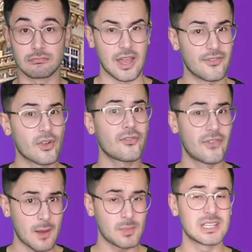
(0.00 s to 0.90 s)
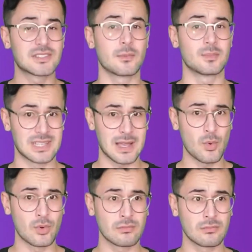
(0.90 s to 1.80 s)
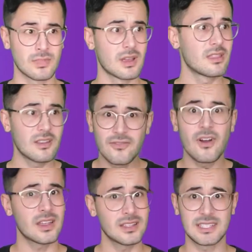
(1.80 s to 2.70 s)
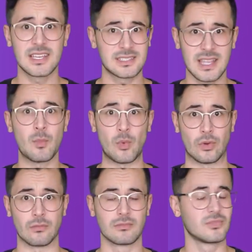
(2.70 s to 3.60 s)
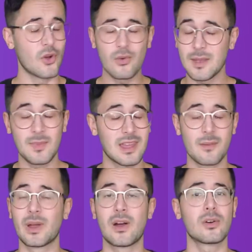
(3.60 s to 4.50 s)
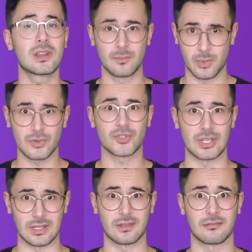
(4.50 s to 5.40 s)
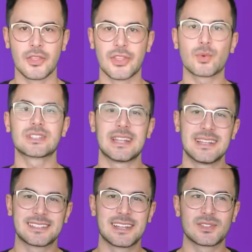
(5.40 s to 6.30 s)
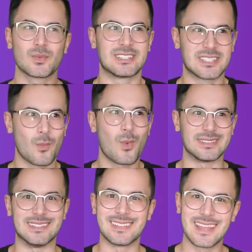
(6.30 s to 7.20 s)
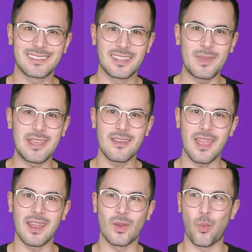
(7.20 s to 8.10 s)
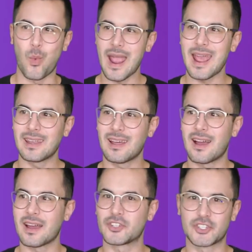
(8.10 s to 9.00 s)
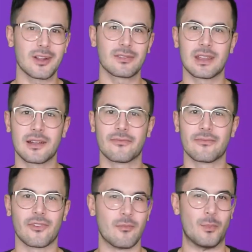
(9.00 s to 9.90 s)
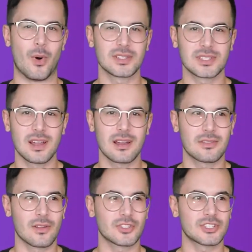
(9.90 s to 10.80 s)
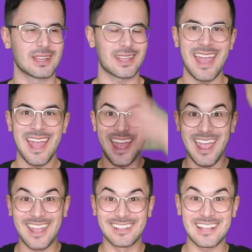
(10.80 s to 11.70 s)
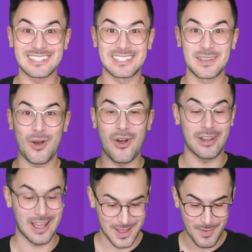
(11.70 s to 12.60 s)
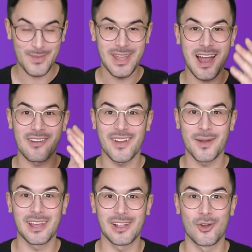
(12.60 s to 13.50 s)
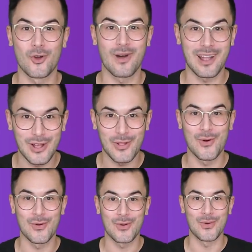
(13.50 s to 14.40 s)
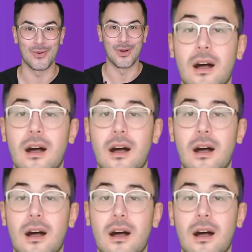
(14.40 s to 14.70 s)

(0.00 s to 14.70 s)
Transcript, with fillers: If your family is from Zemun, then f say Zemun. Don't give me that Belgrade bullshit. There was an instance when someone did that to me, and when I shared that I'm from Bosnia, they're just like, Hey, gde bona, imam ja familiju u Banja Luku.